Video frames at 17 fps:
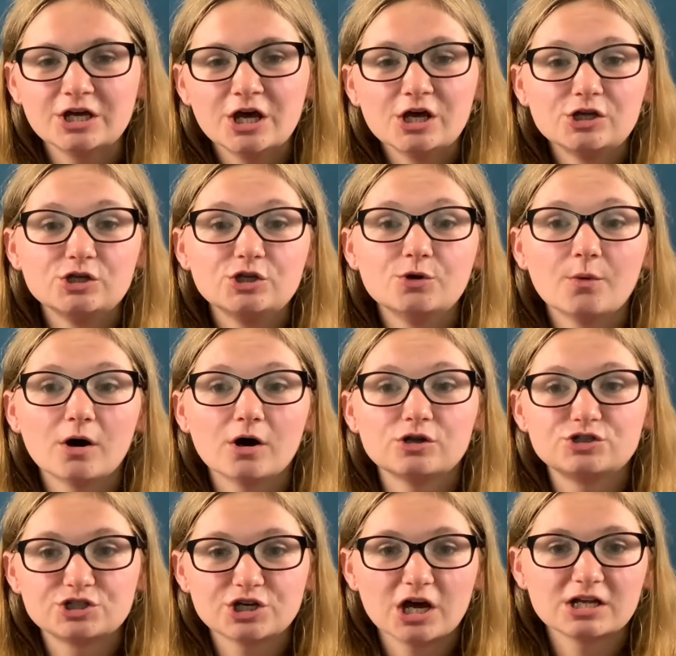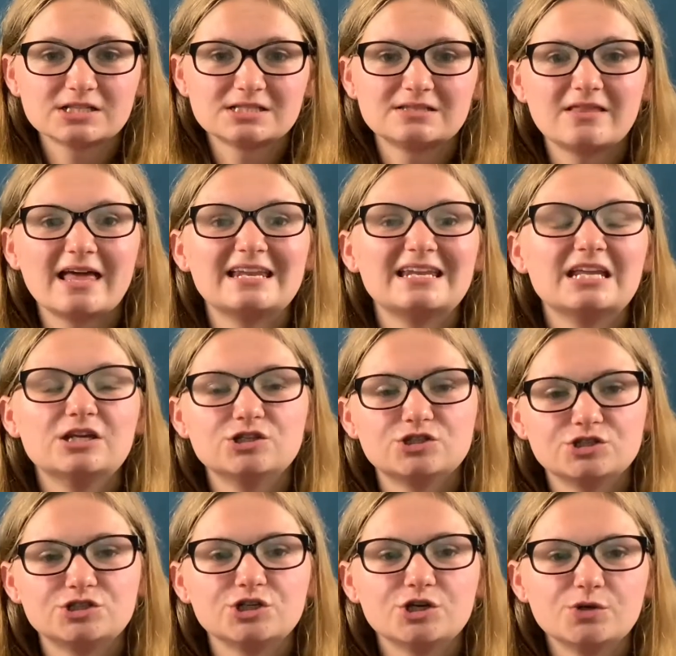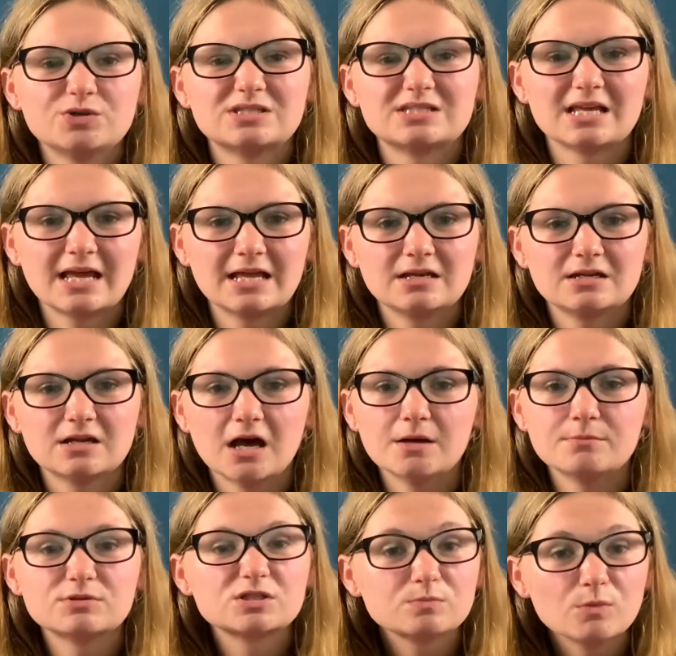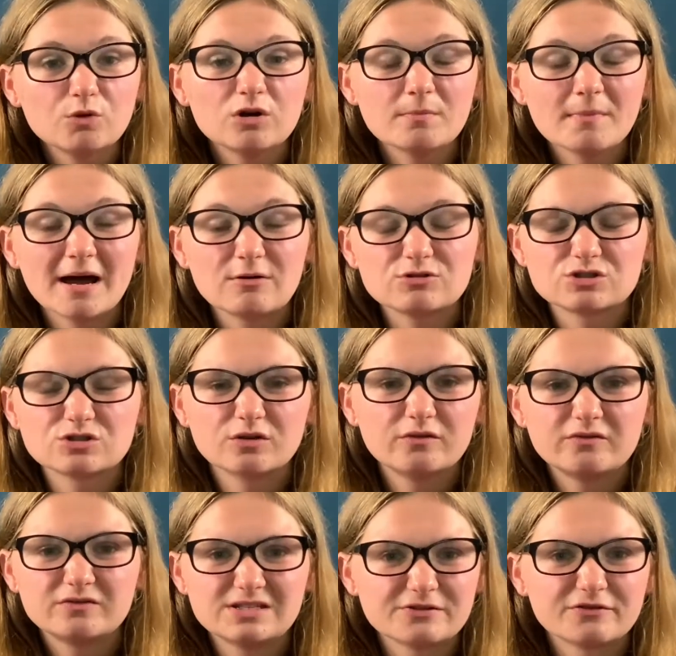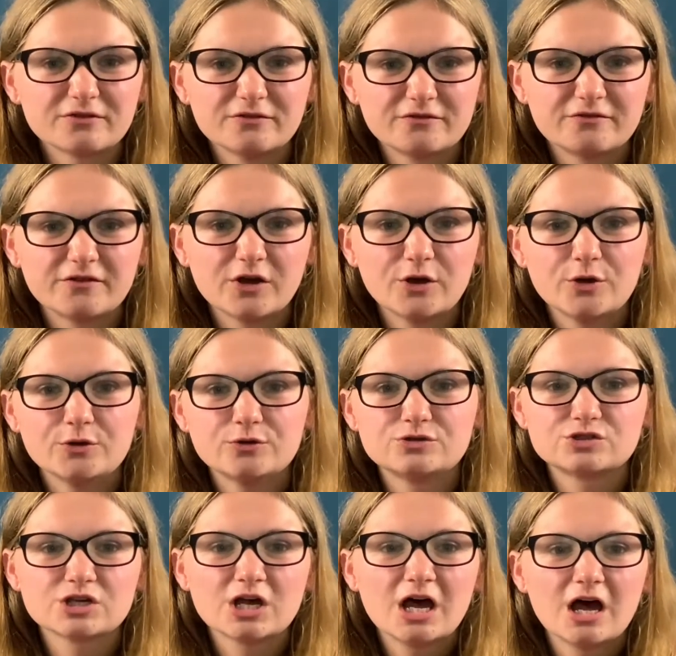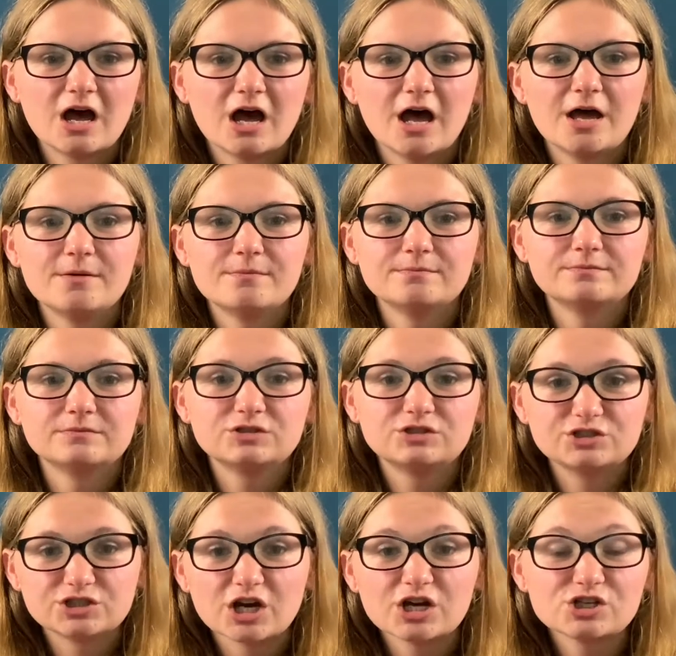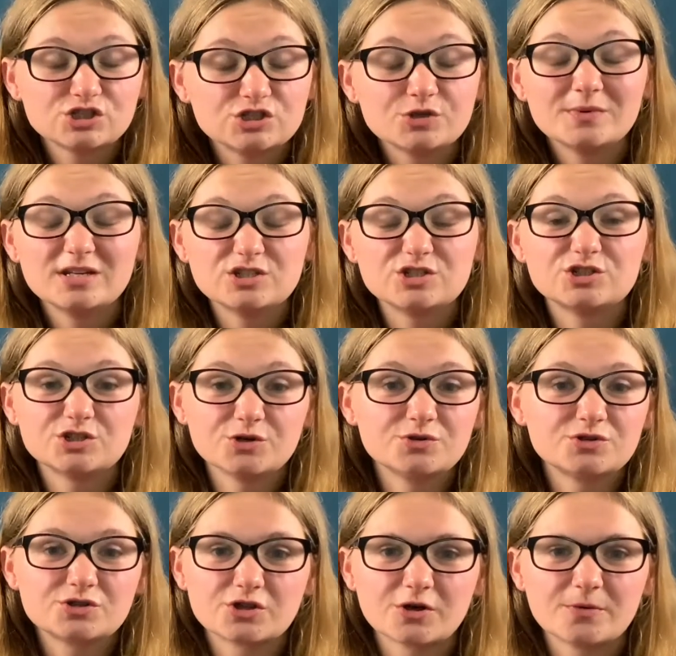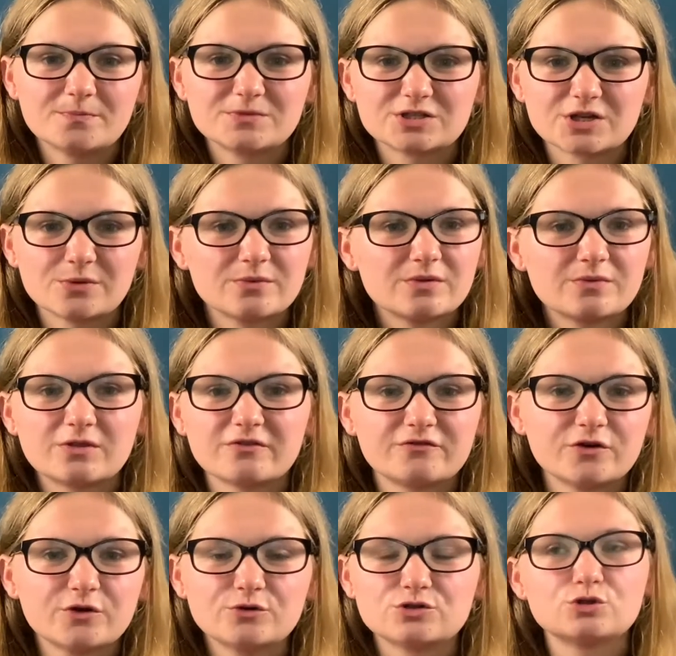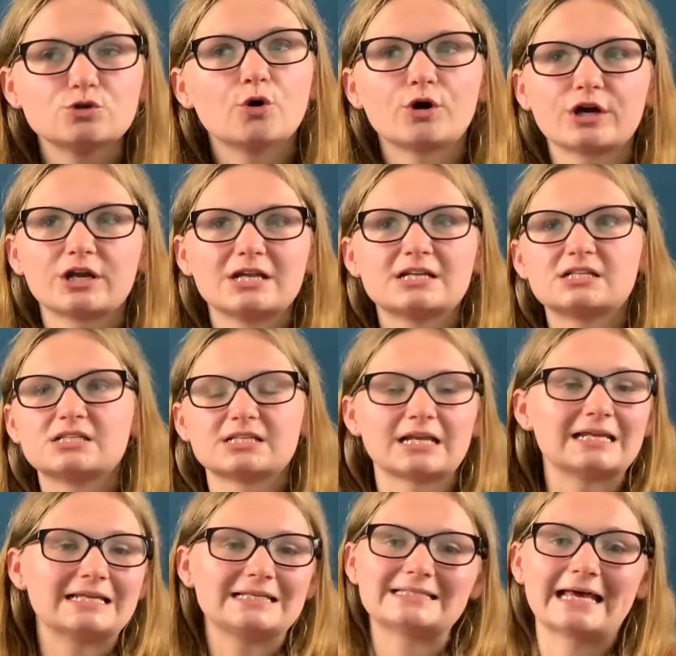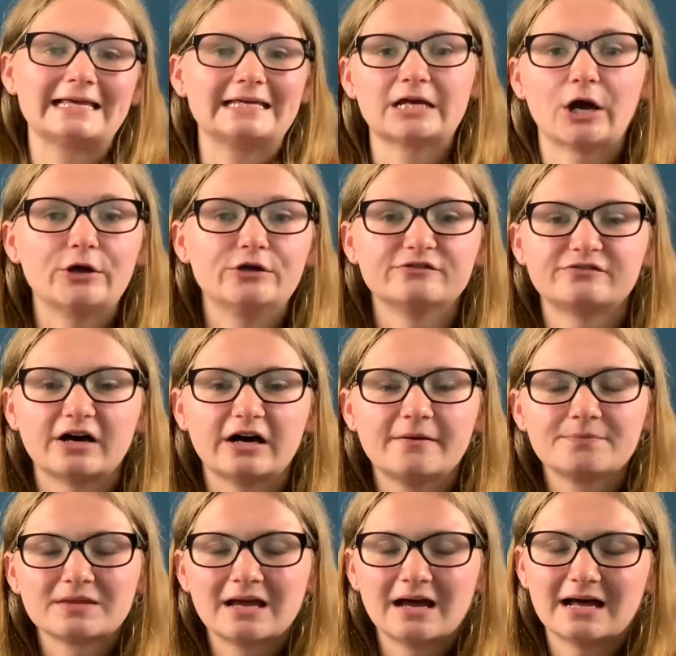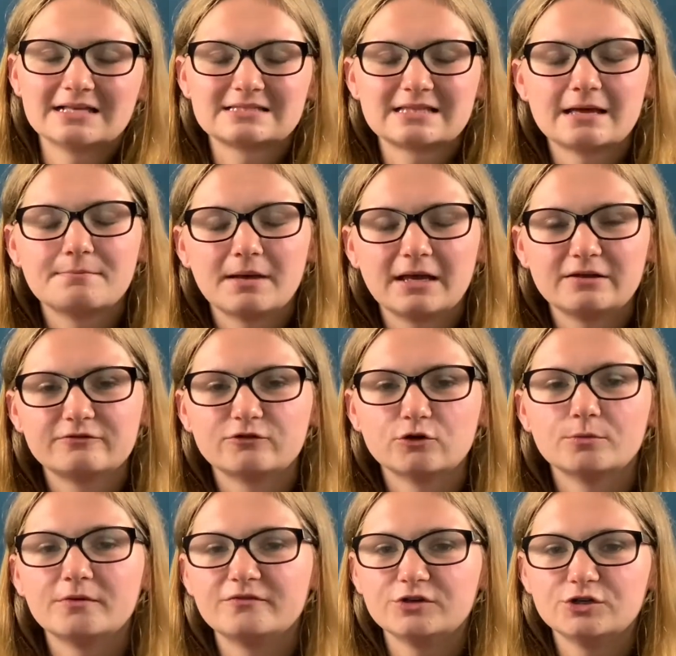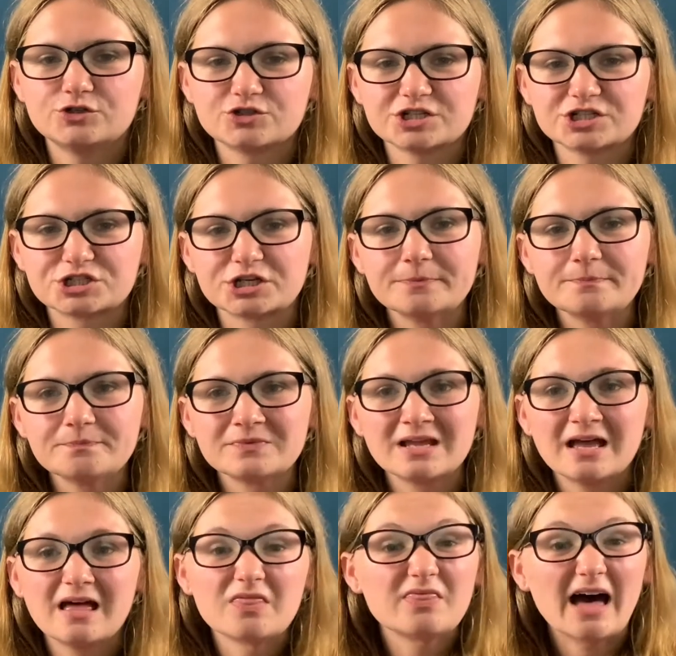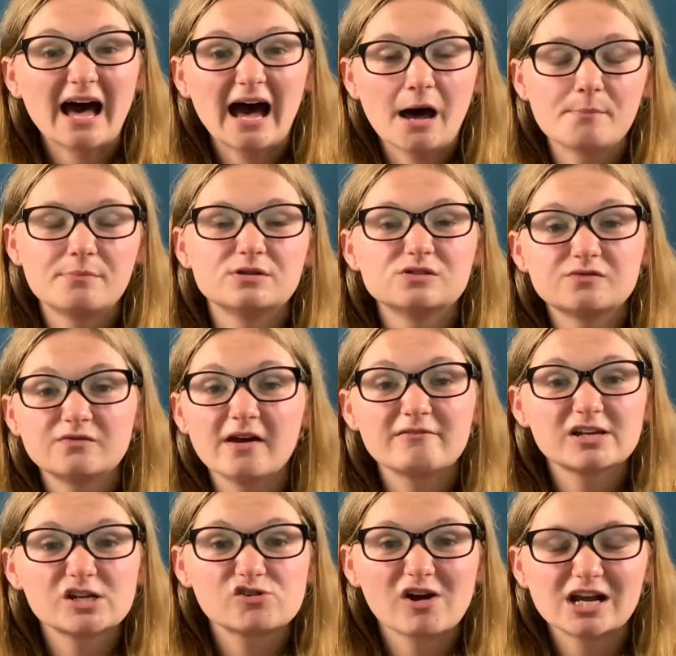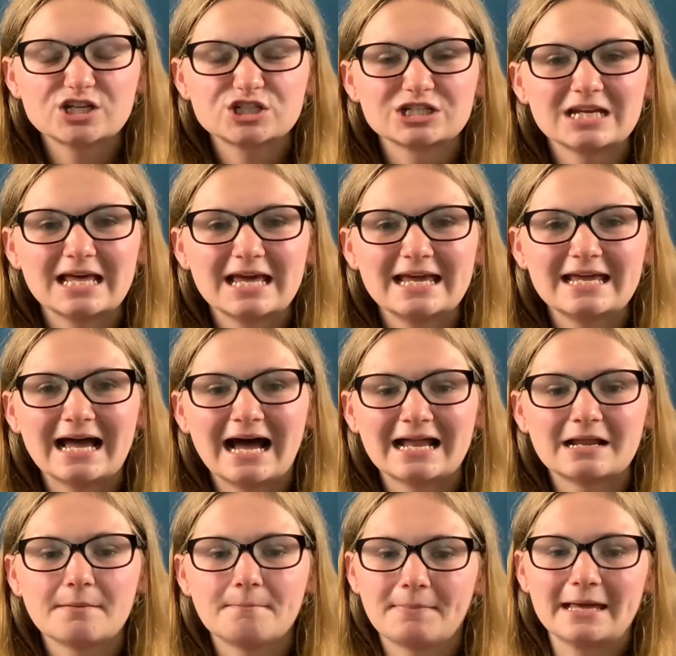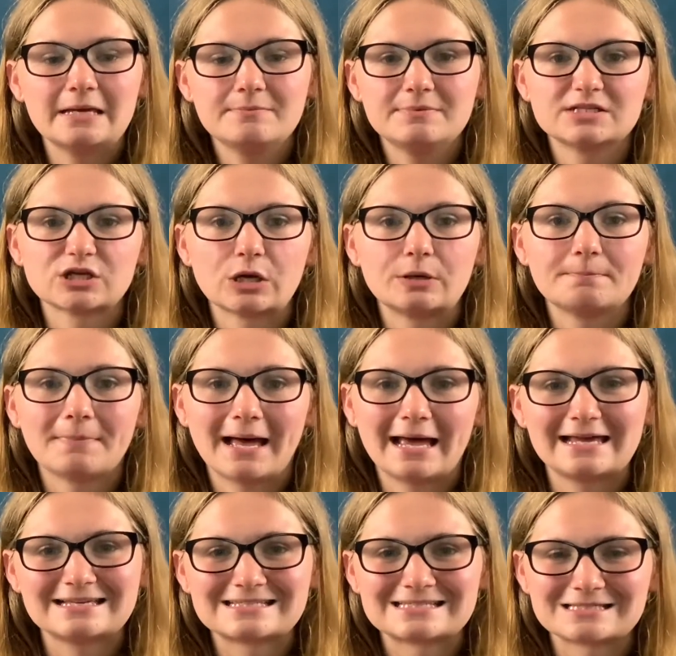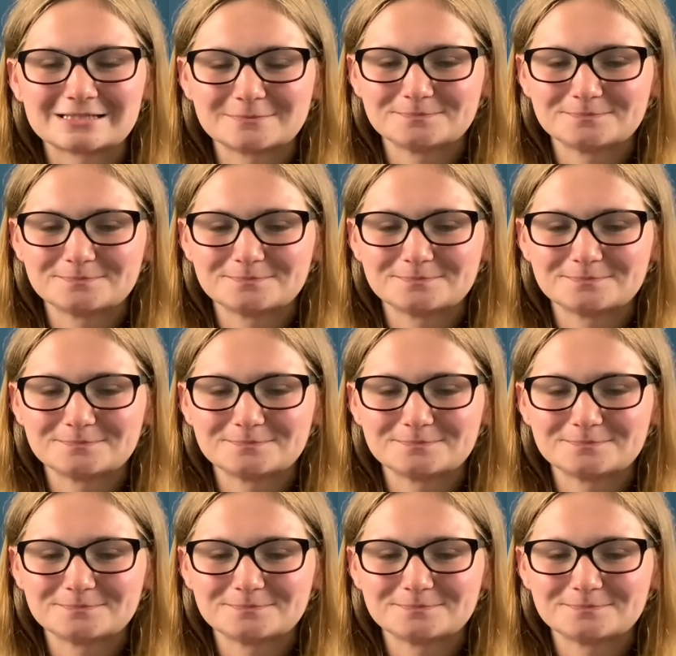You are just then introducing small amounts of different foods just to introduce them. So the food's not going to suddenly take over as their main form of nutrition. That happens very gradually and at baby's own pace.